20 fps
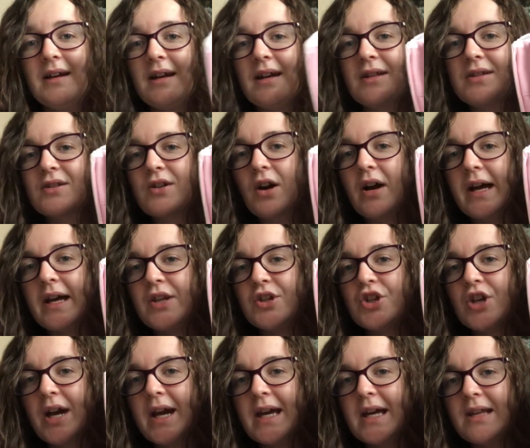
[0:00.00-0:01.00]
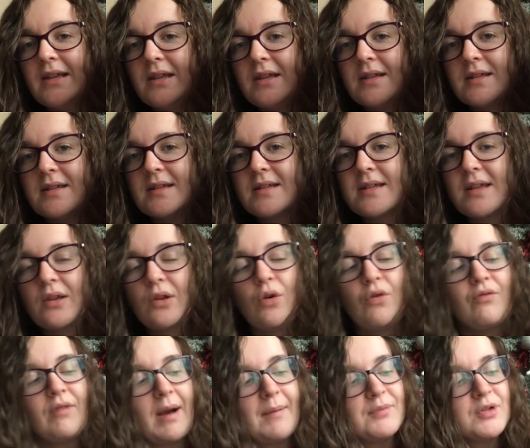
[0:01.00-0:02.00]
It's got a chain that's still
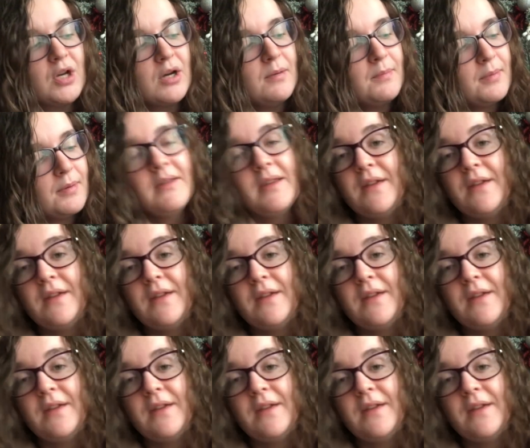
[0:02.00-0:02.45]
all wrapped up.